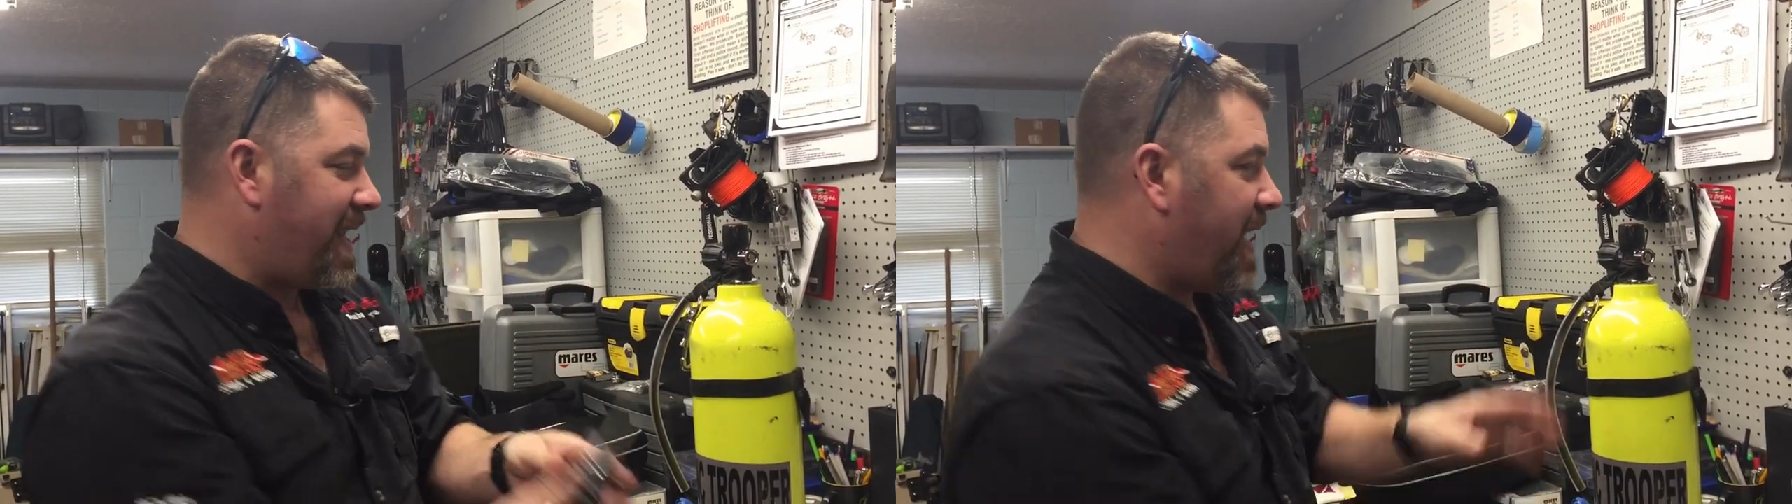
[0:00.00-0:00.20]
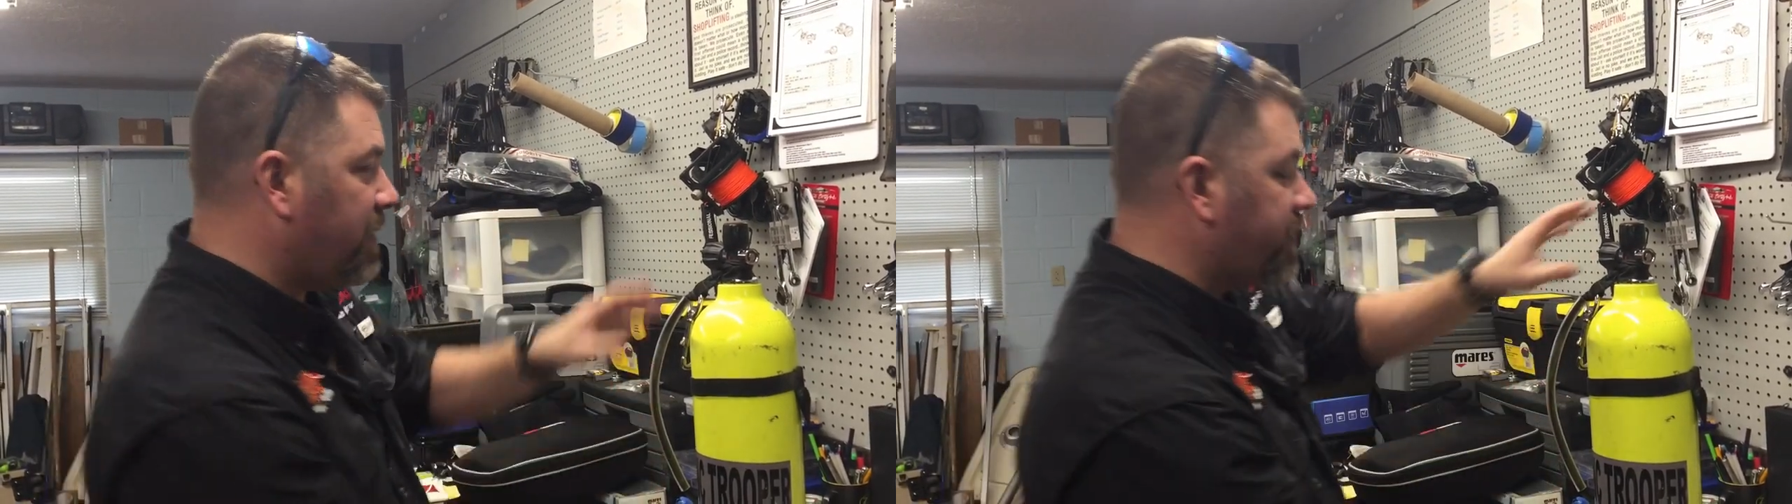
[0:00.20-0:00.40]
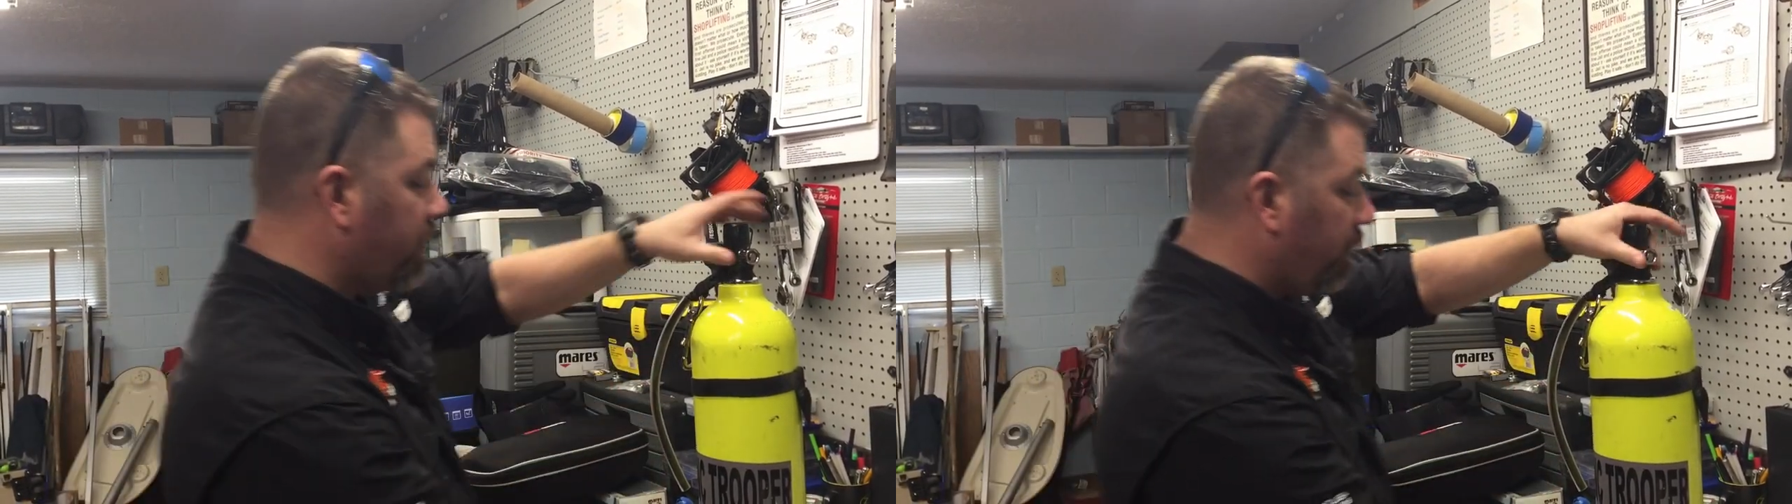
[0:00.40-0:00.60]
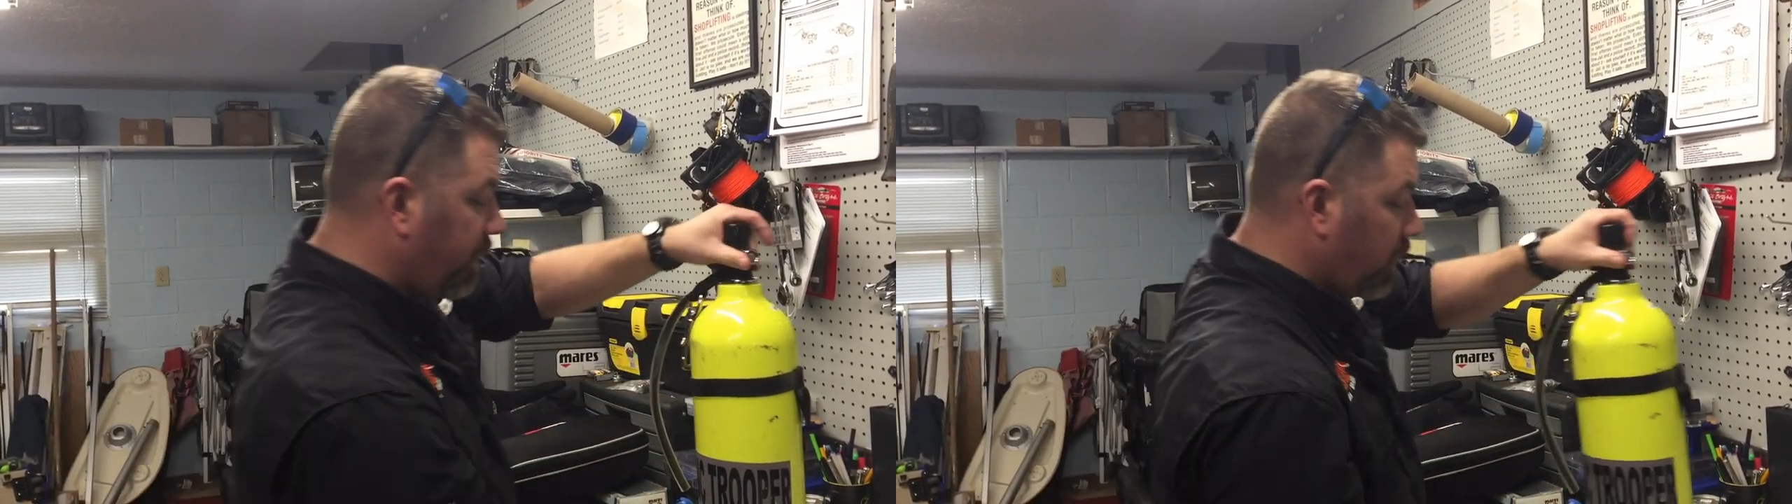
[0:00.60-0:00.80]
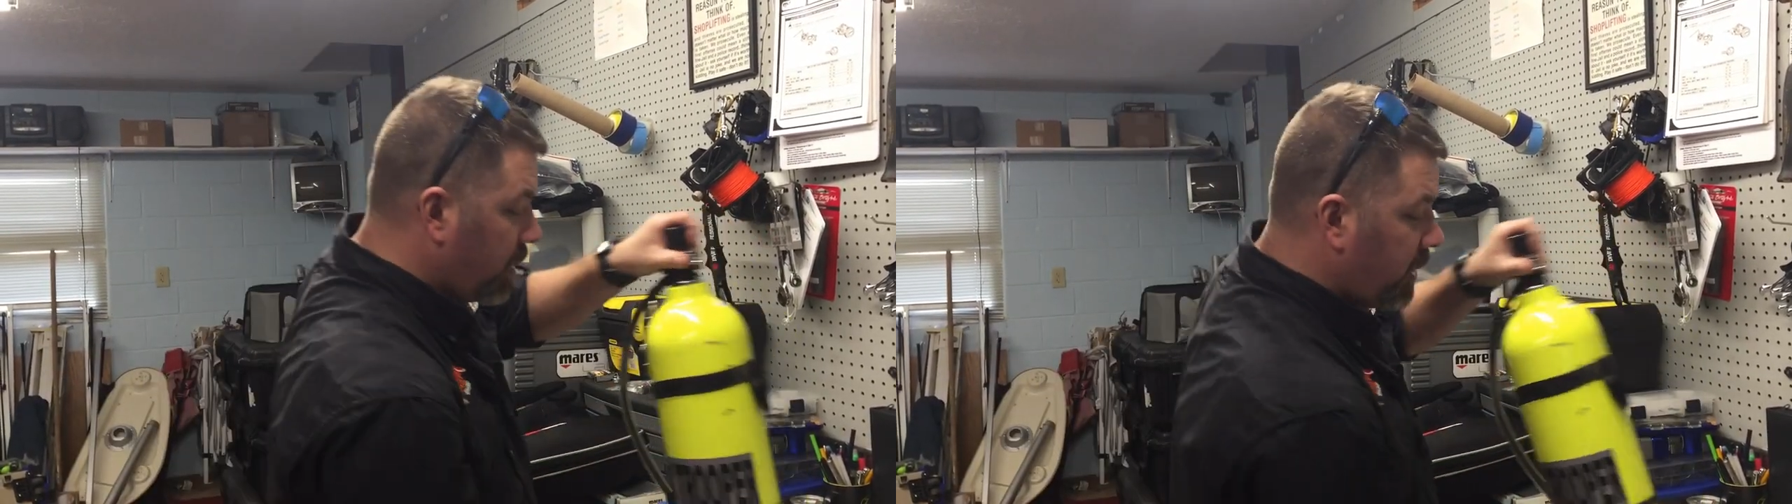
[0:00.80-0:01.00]
down, so if
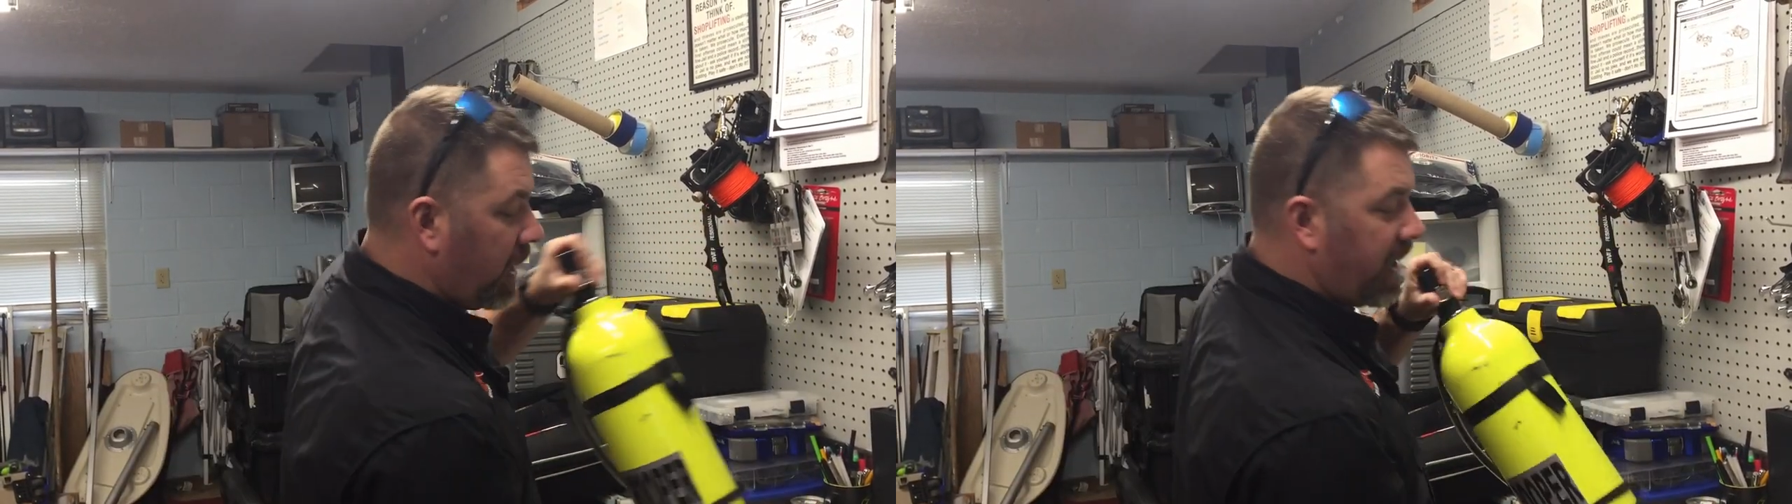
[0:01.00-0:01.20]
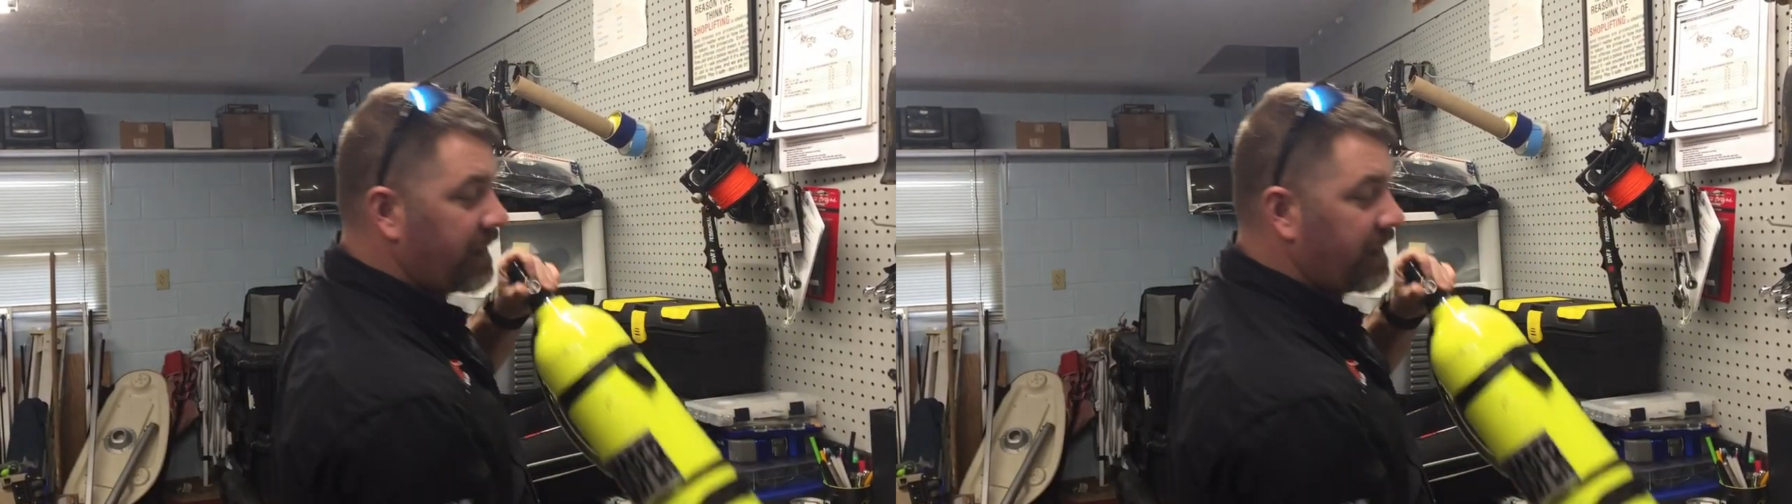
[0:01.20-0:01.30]
you're in an